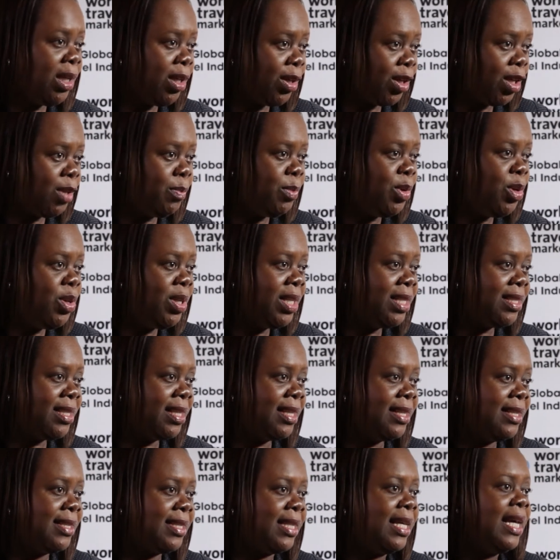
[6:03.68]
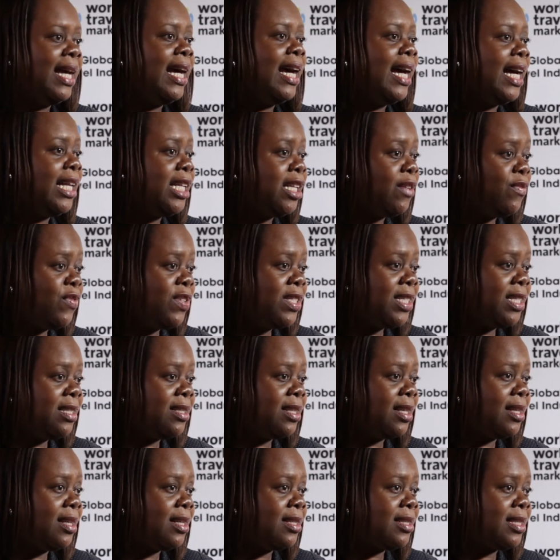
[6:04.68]
the communities and the
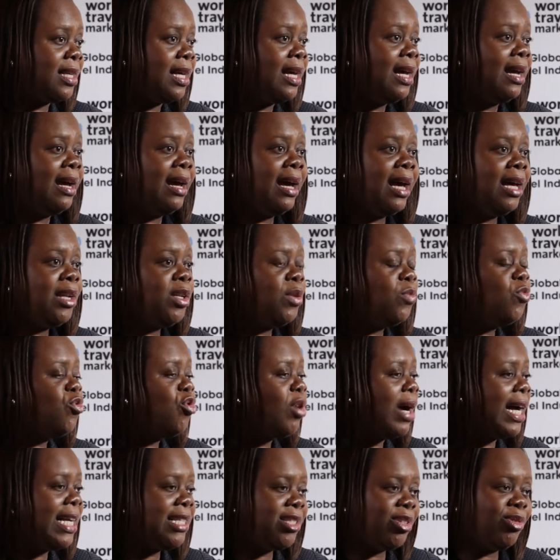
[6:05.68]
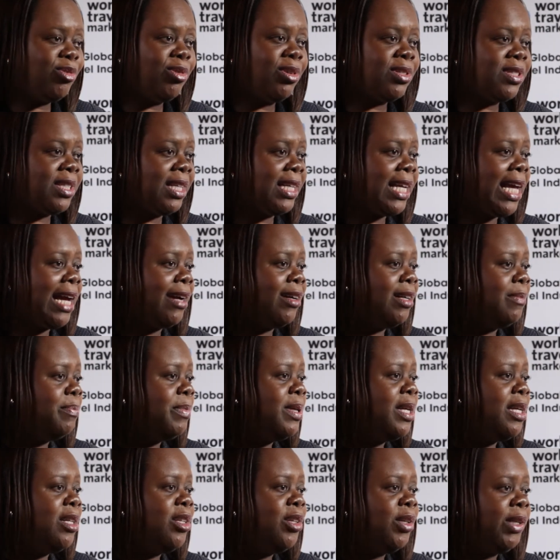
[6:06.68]
visitors. And right across the
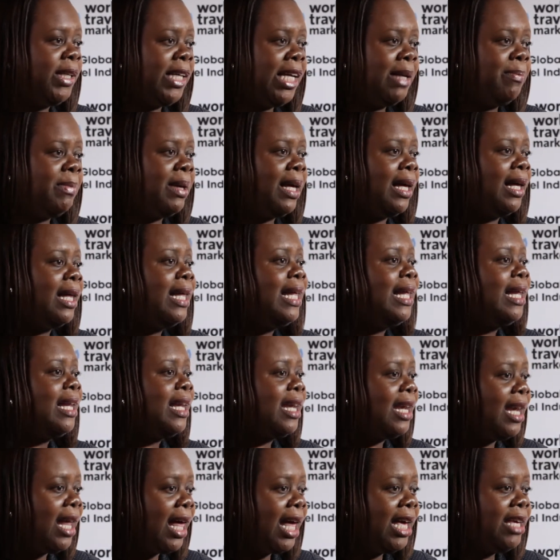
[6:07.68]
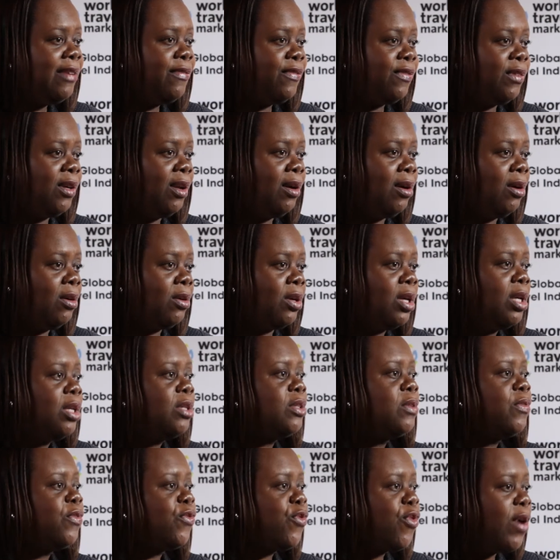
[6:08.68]
Caribbean, you'll hear about lifelong
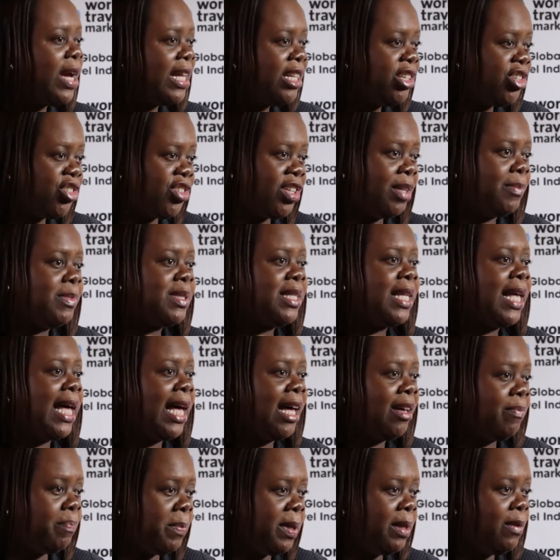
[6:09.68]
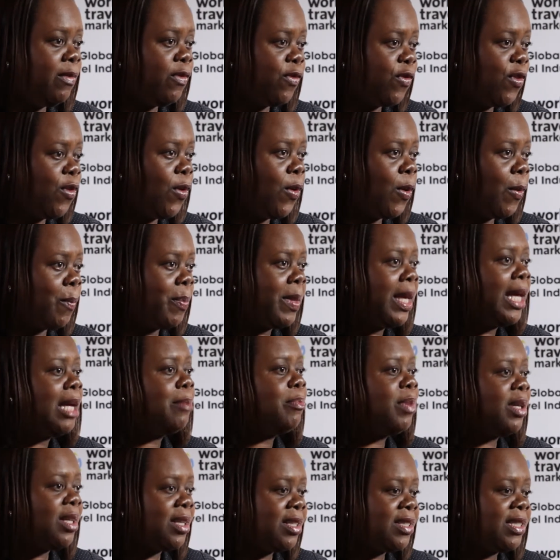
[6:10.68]
friendships that have been formed
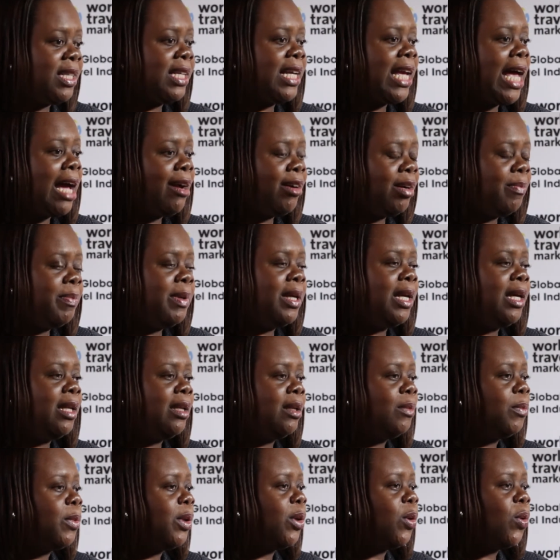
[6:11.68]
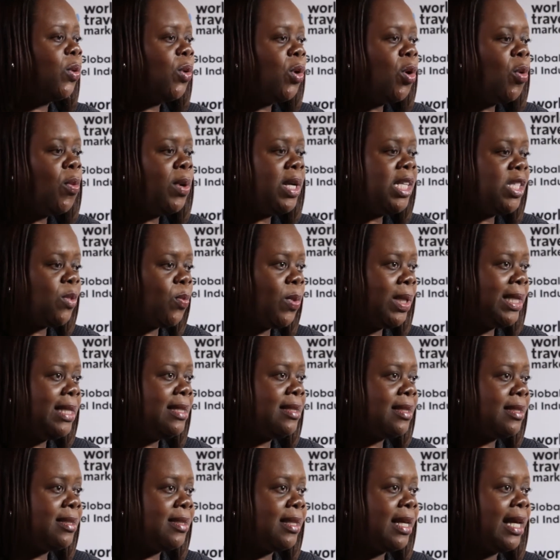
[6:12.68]
because the Caribbean, we're always willing
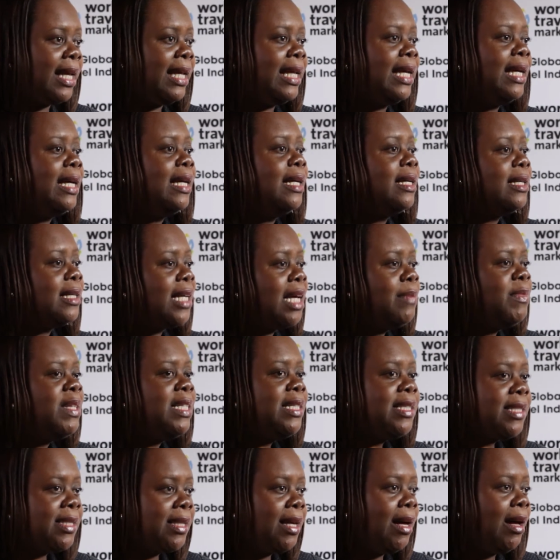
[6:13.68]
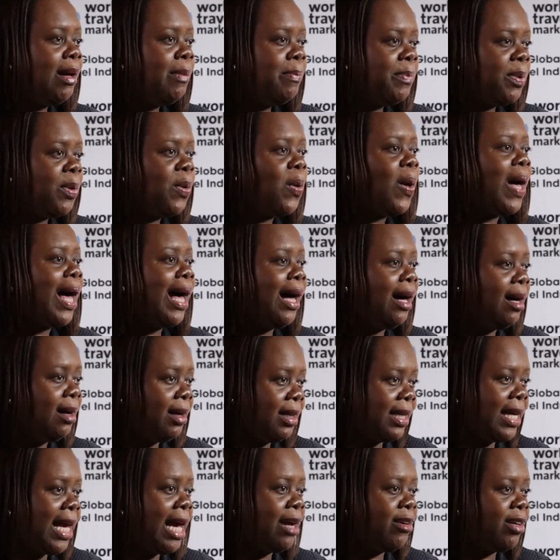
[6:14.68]
to say, come and sample our
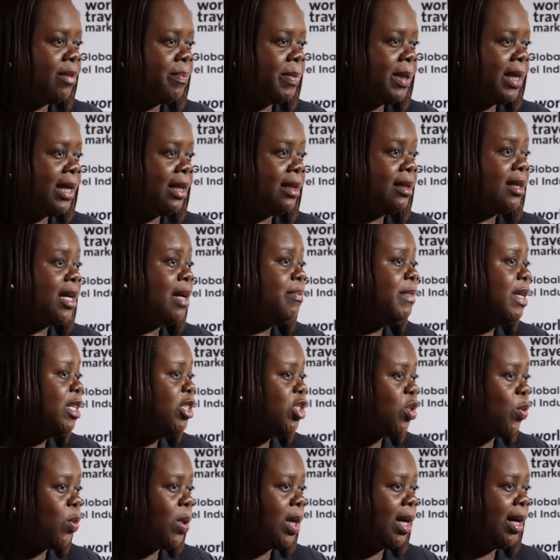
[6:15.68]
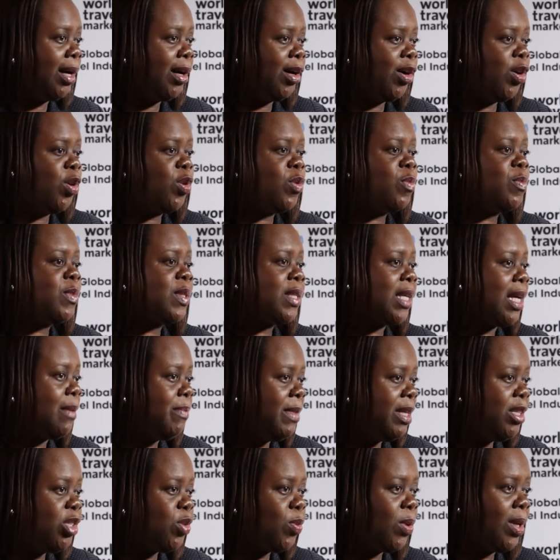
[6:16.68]
Caribbean, come into our homes, come
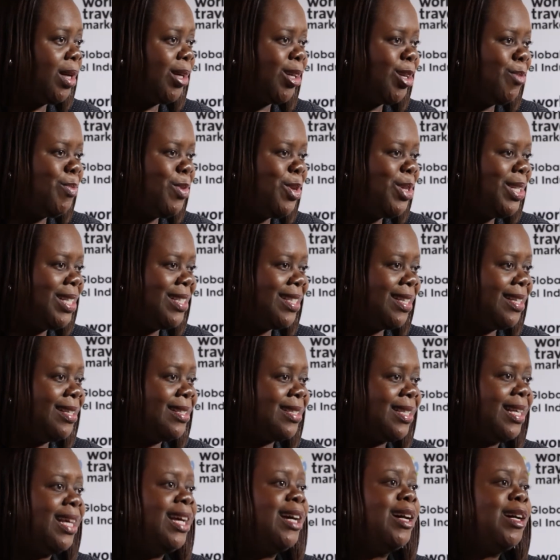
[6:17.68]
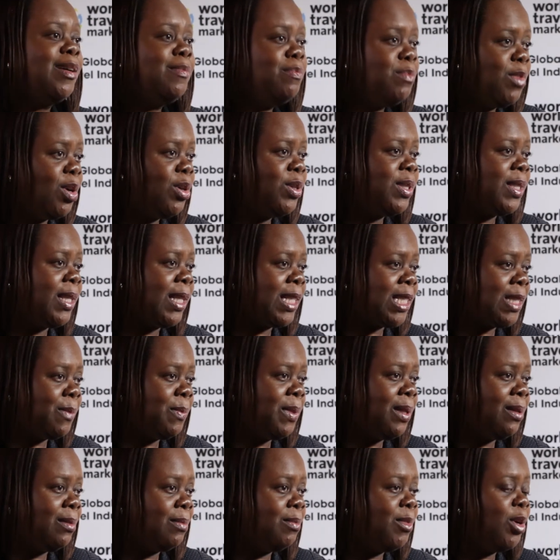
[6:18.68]
into our communities, and
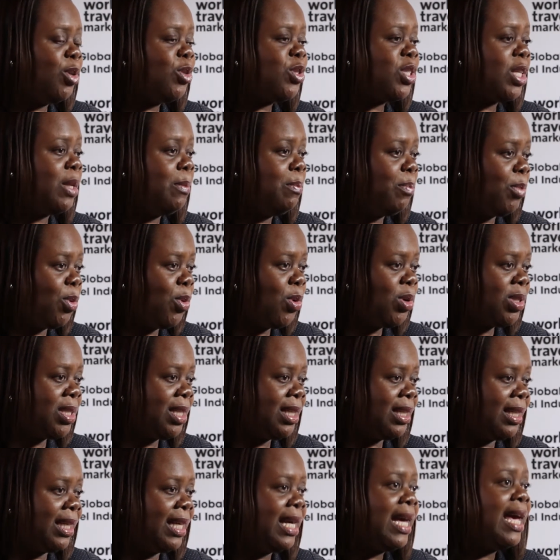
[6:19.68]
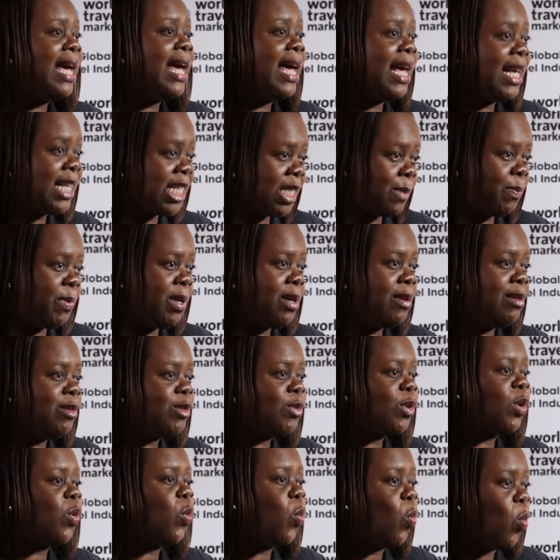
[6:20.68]
most importantly,
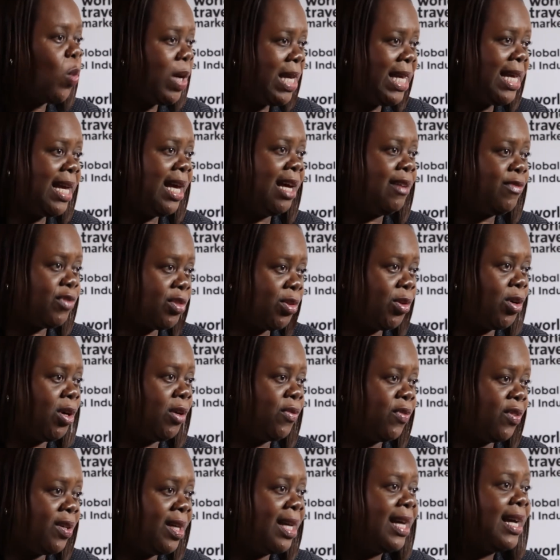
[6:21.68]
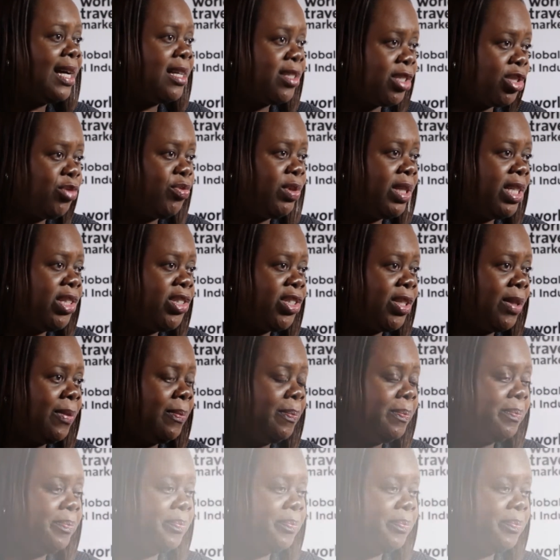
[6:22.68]
experience what we have to offer as a region.